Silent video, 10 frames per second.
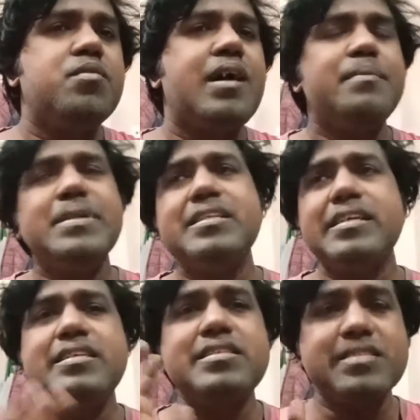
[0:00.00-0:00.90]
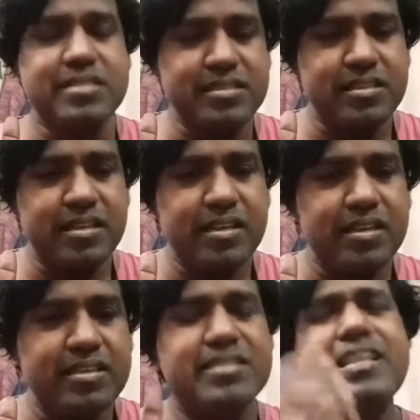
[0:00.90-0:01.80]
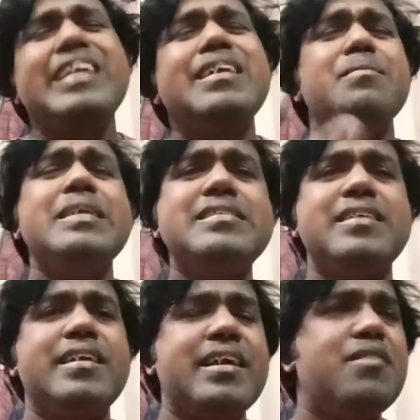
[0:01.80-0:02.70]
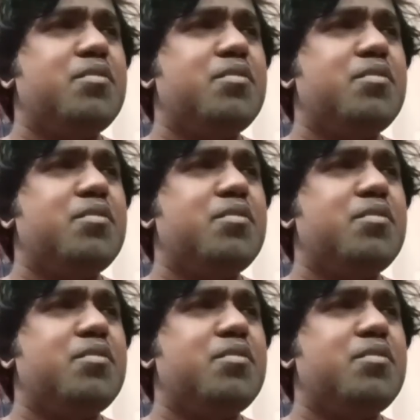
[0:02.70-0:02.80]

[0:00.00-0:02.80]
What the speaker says: I mean, he just randomly said, yeah,